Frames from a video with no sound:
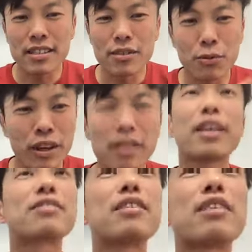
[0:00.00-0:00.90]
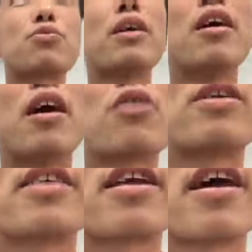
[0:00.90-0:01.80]
week. Next week. How do I
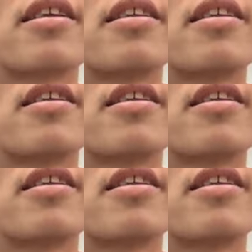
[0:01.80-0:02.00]
say that?